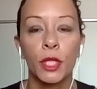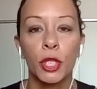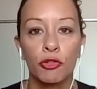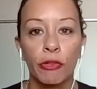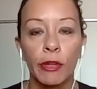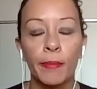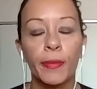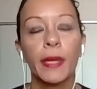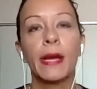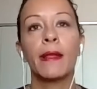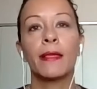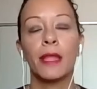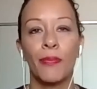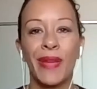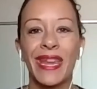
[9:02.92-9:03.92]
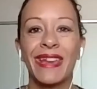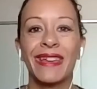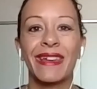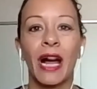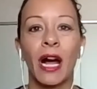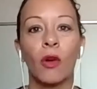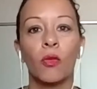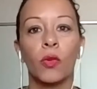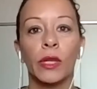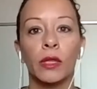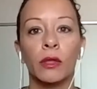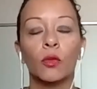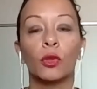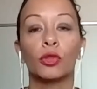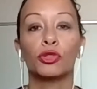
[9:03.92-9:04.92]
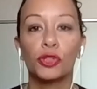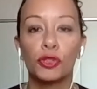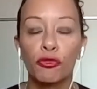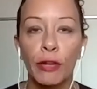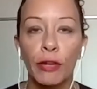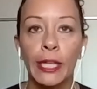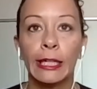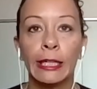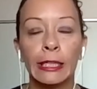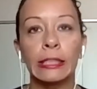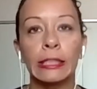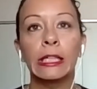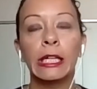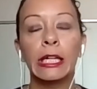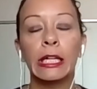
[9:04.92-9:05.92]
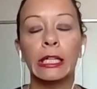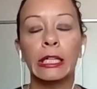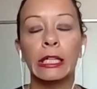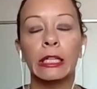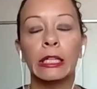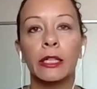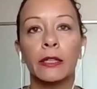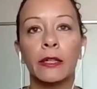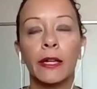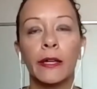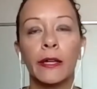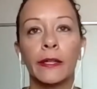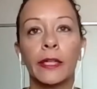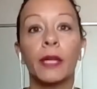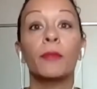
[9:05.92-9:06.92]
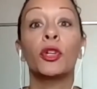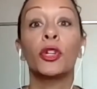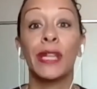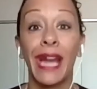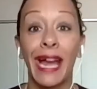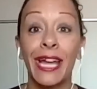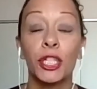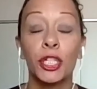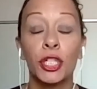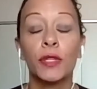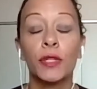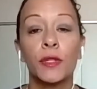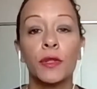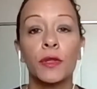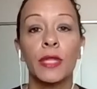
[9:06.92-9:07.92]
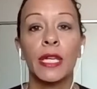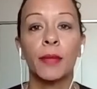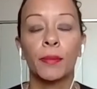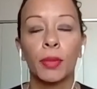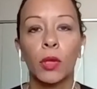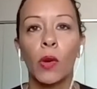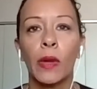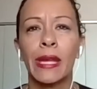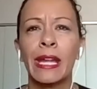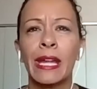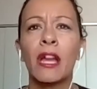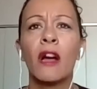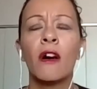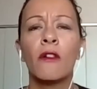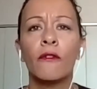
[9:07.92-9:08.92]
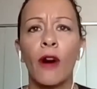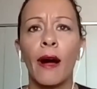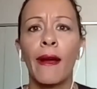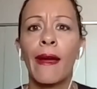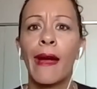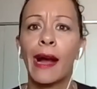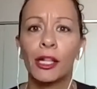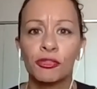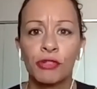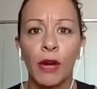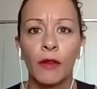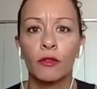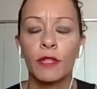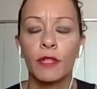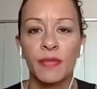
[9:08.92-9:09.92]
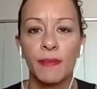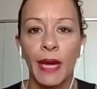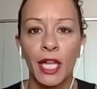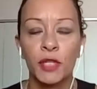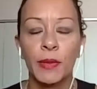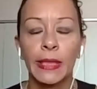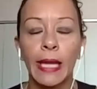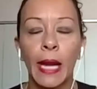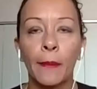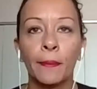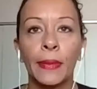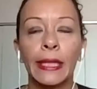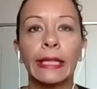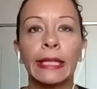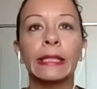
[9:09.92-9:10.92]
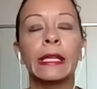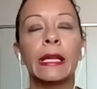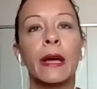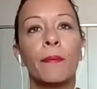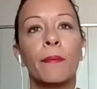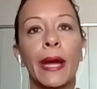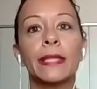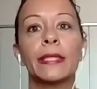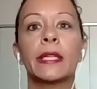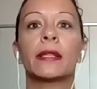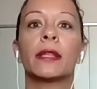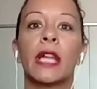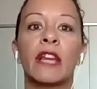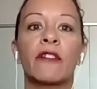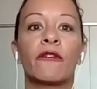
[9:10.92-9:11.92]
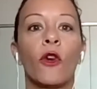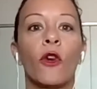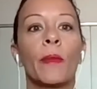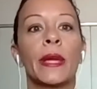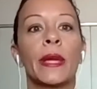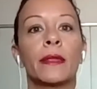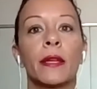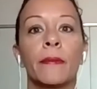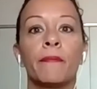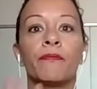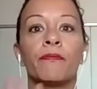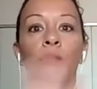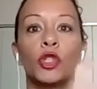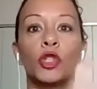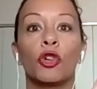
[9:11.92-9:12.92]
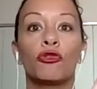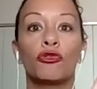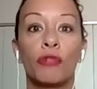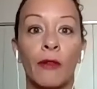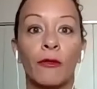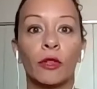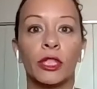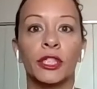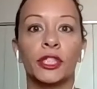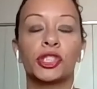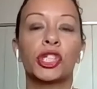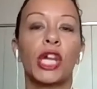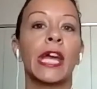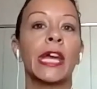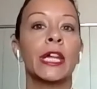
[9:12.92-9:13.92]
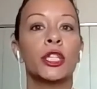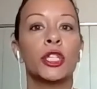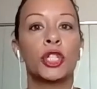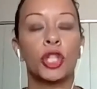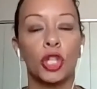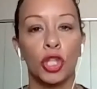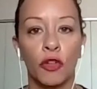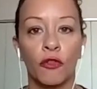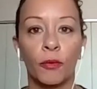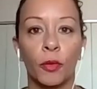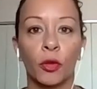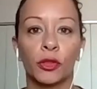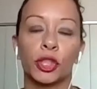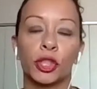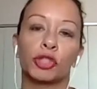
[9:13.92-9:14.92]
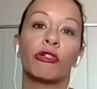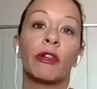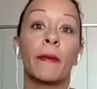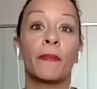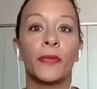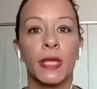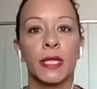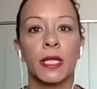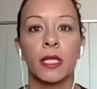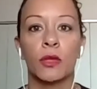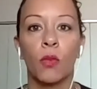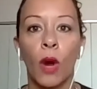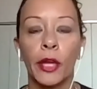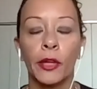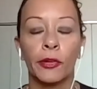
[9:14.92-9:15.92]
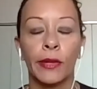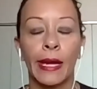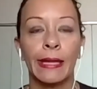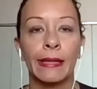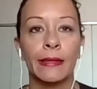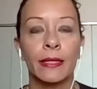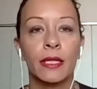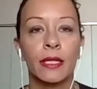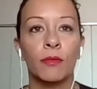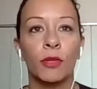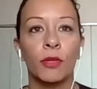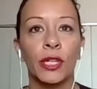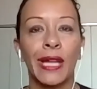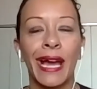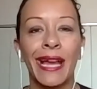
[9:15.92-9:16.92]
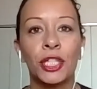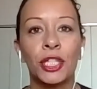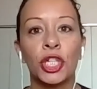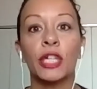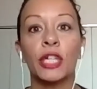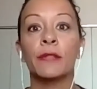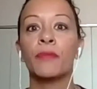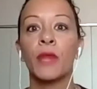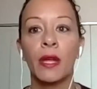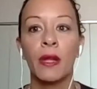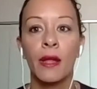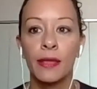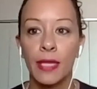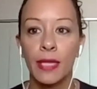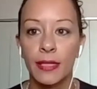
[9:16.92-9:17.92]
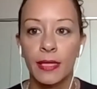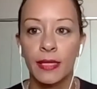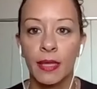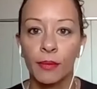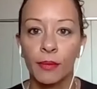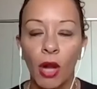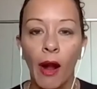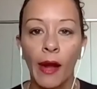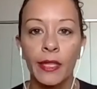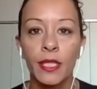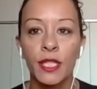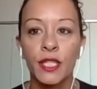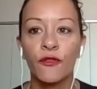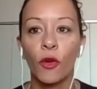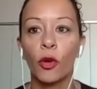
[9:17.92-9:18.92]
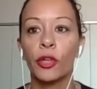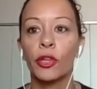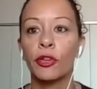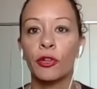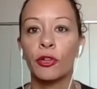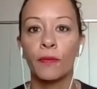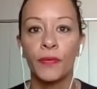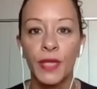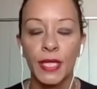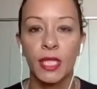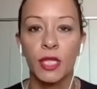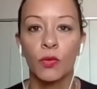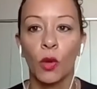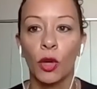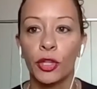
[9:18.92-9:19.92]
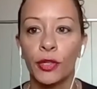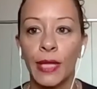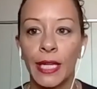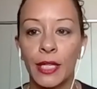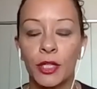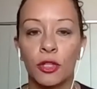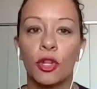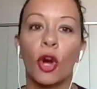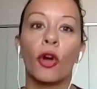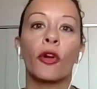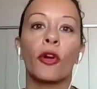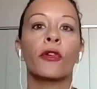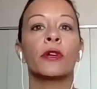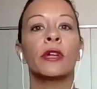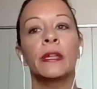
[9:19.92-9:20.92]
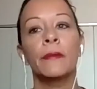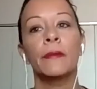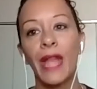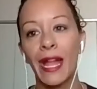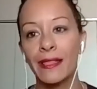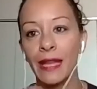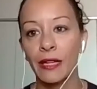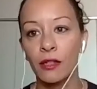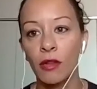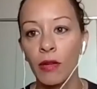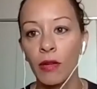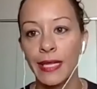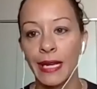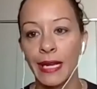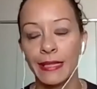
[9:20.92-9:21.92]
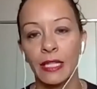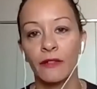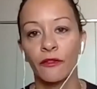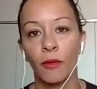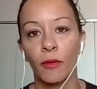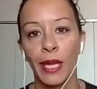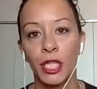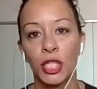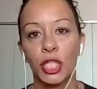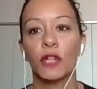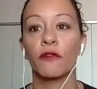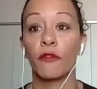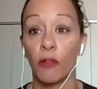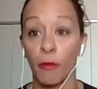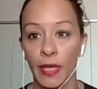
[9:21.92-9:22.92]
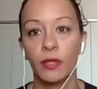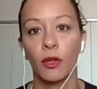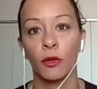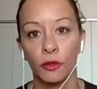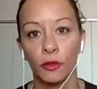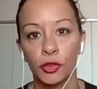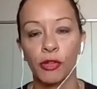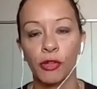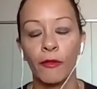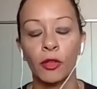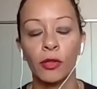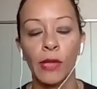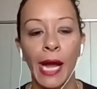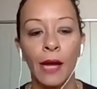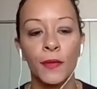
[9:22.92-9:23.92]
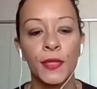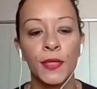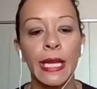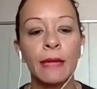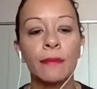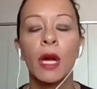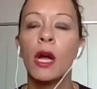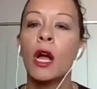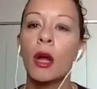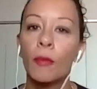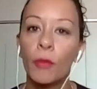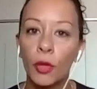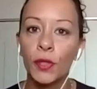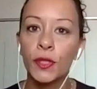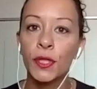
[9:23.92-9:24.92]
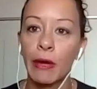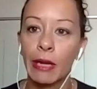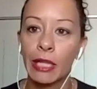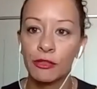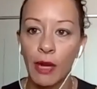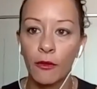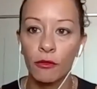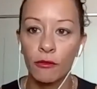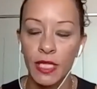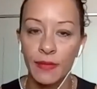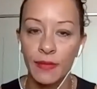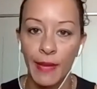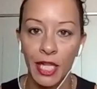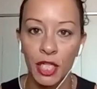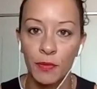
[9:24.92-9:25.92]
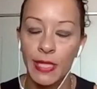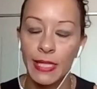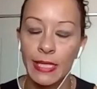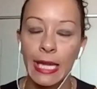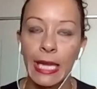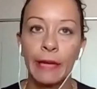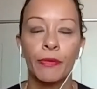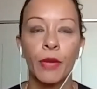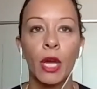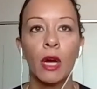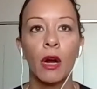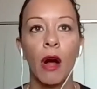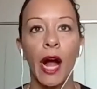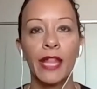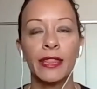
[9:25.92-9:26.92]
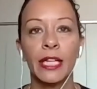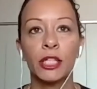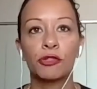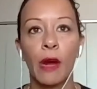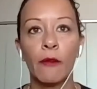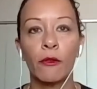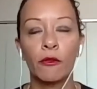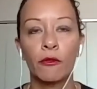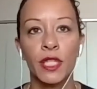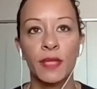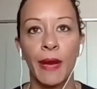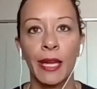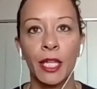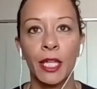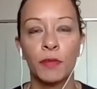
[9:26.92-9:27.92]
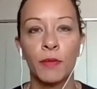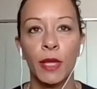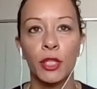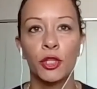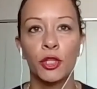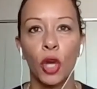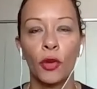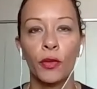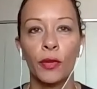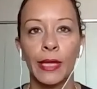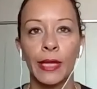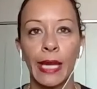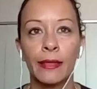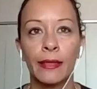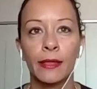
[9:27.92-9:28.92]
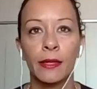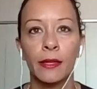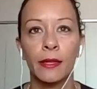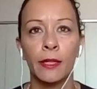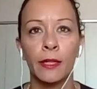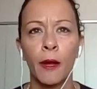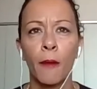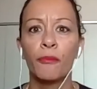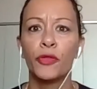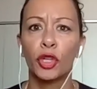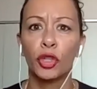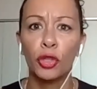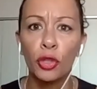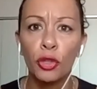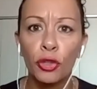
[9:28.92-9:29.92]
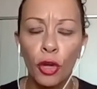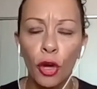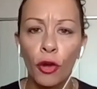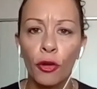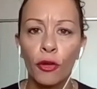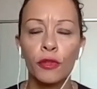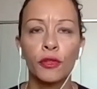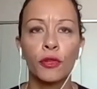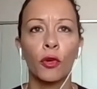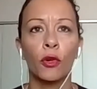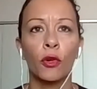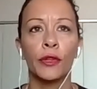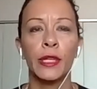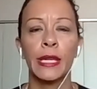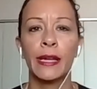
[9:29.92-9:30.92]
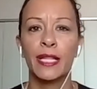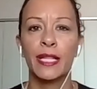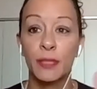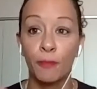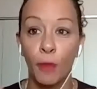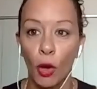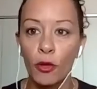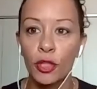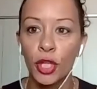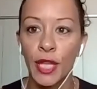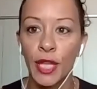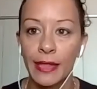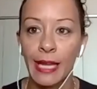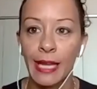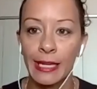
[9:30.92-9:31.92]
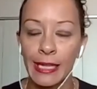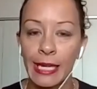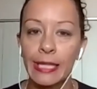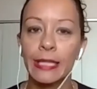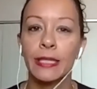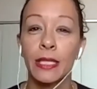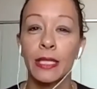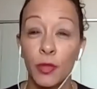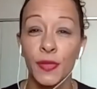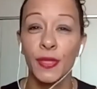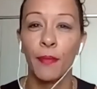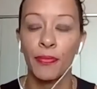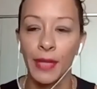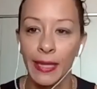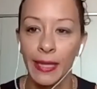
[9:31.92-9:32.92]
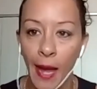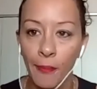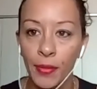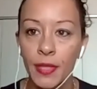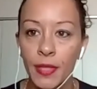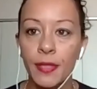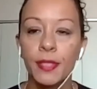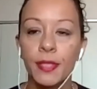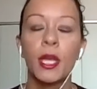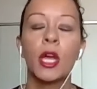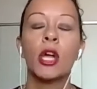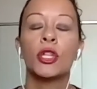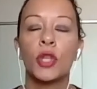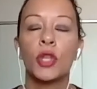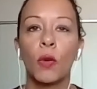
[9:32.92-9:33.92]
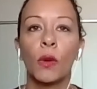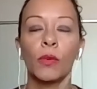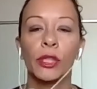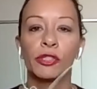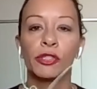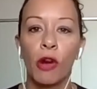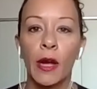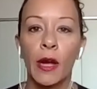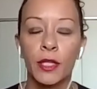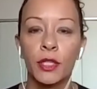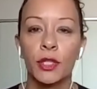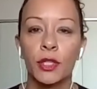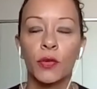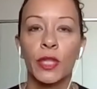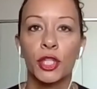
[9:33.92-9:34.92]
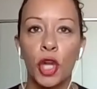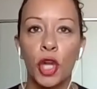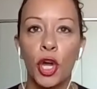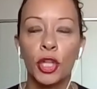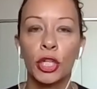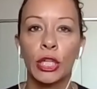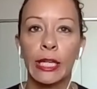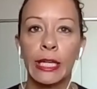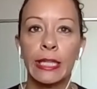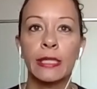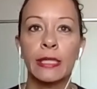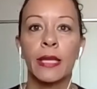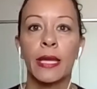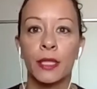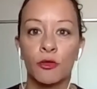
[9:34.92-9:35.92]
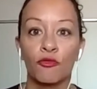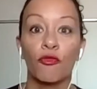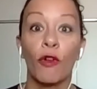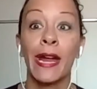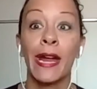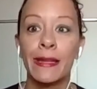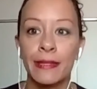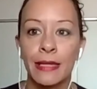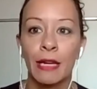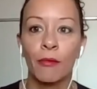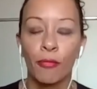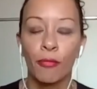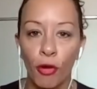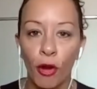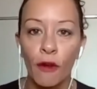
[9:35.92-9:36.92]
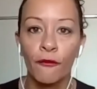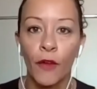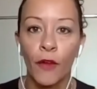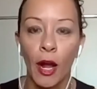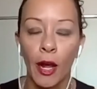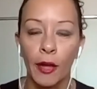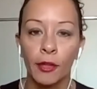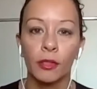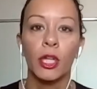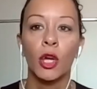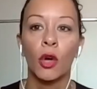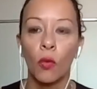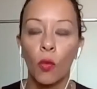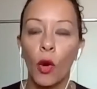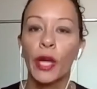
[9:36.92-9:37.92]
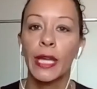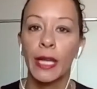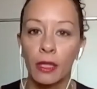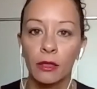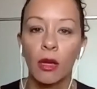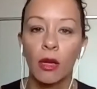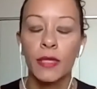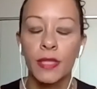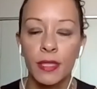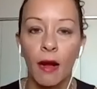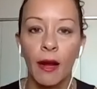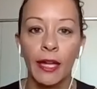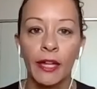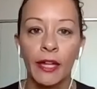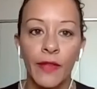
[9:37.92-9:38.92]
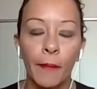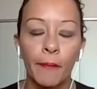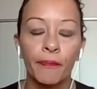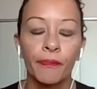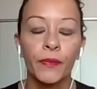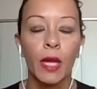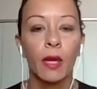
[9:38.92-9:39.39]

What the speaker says: a trip, the P&R will trigger a communication to the employee via our travel risk management company, basically informing them, travel has changed. You've booked a trip. This is why you're getting this communication. This is some guidance for you. This is what you need to know. And then contact information from McDonald's Travel, our team, but also our travel risk management team. I think travel risk management don't get the kudos or the exposure that they need until something happens. So what we're trying to do internally is raise their profile working alongside of them.